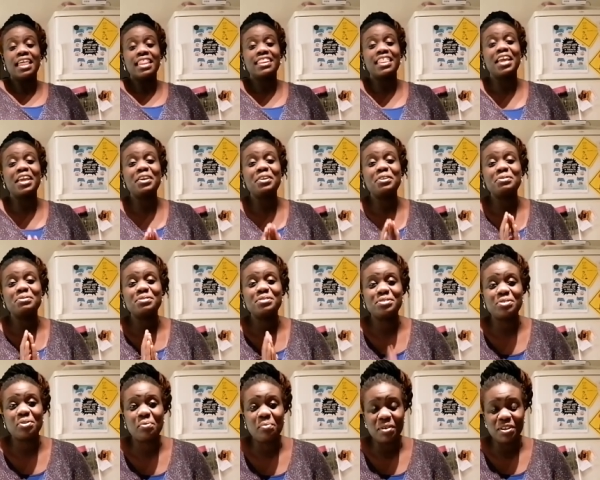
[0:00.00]
Thank you
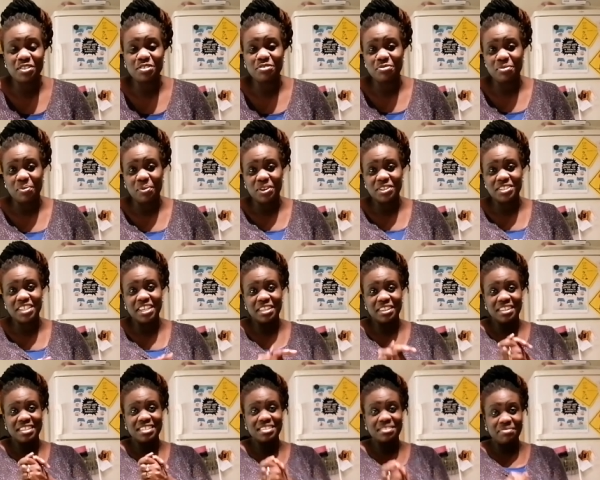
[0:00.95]
so much for
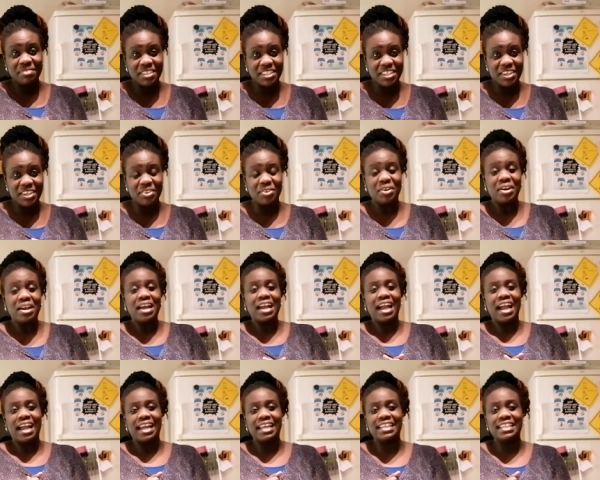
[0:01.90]
watching this video.
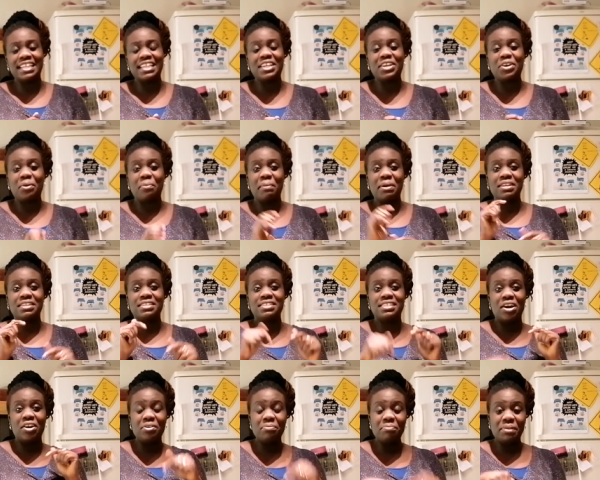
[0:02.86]
Kindly comment
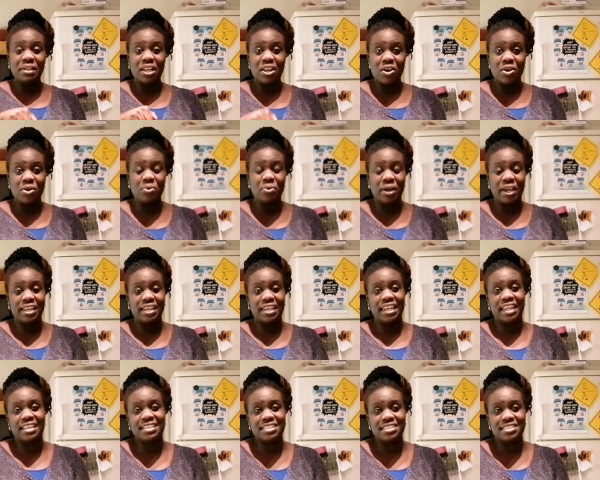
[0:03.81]
down below
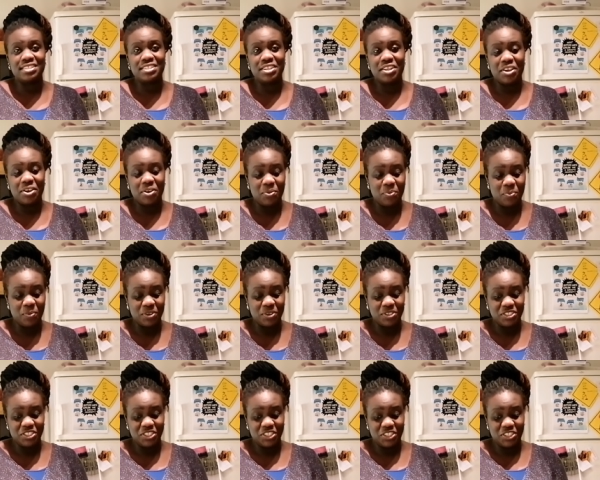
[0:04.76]
and let us know
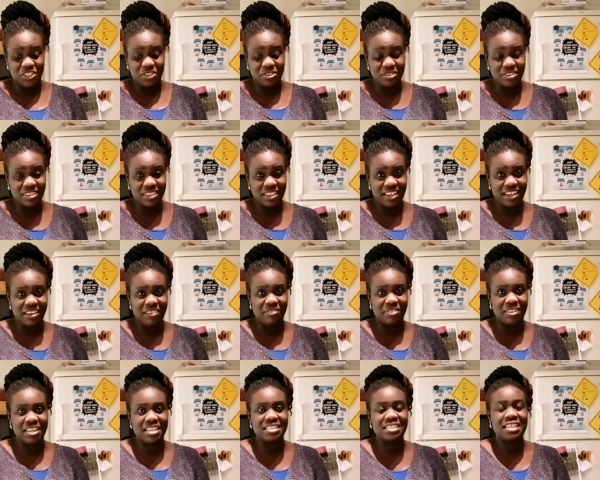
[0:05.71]
what you think of
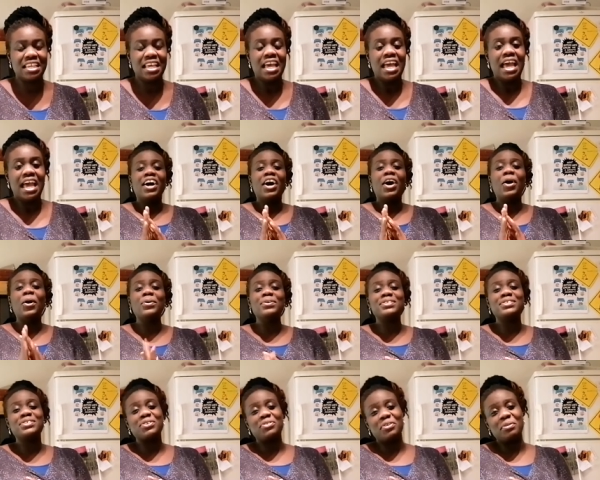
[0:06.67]
this.
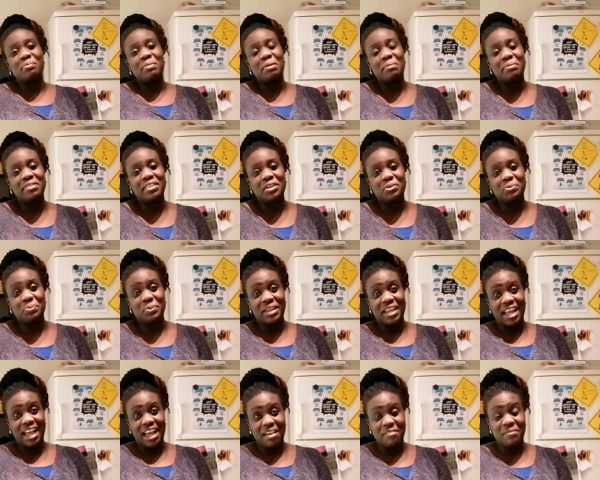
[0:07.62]
Also, remember that
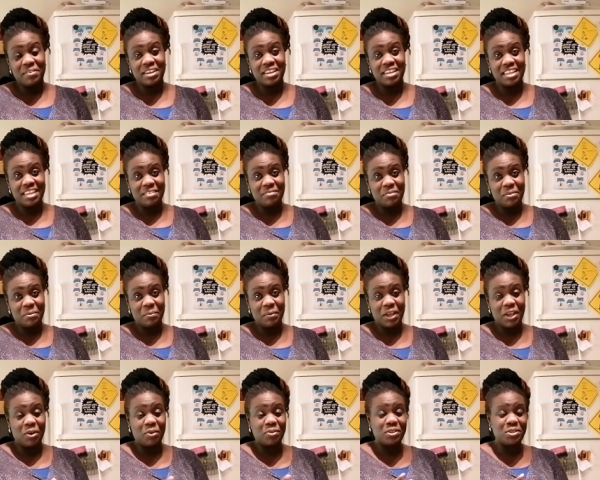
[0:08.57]
we have a
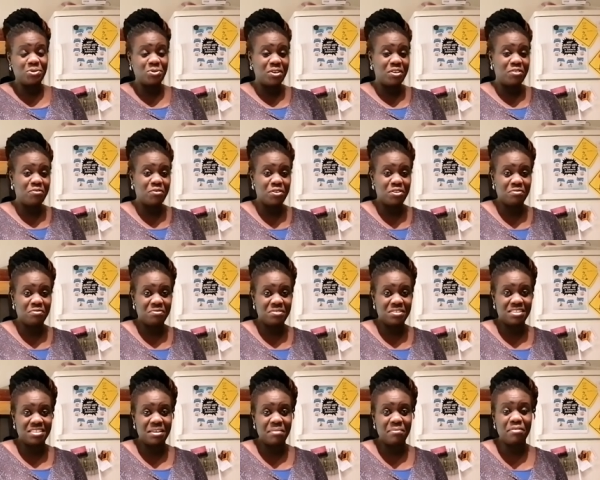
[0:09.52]
giveaway on the 24th of
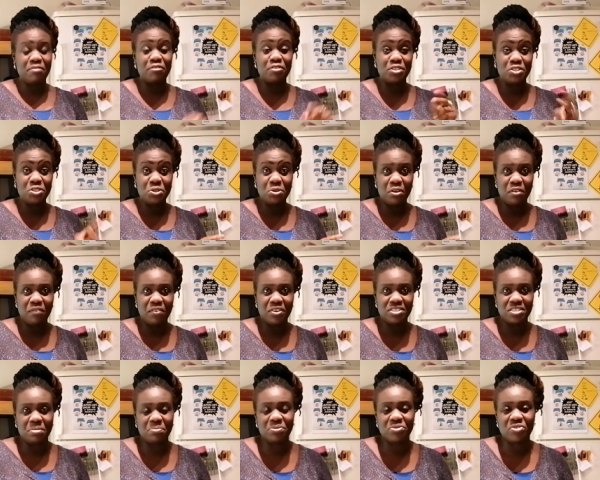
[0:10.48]
December for two of
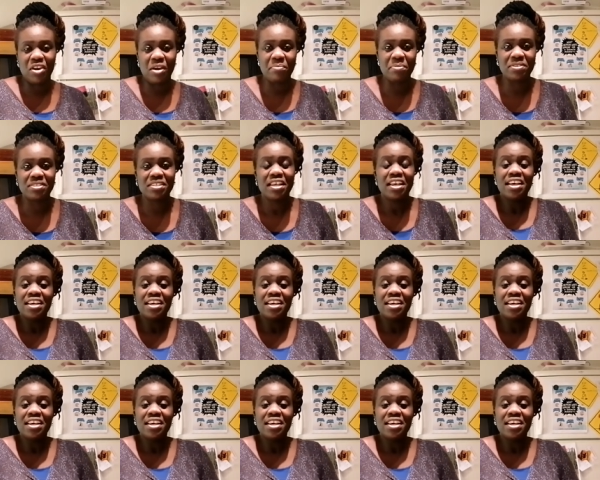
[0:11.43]
our subscribers.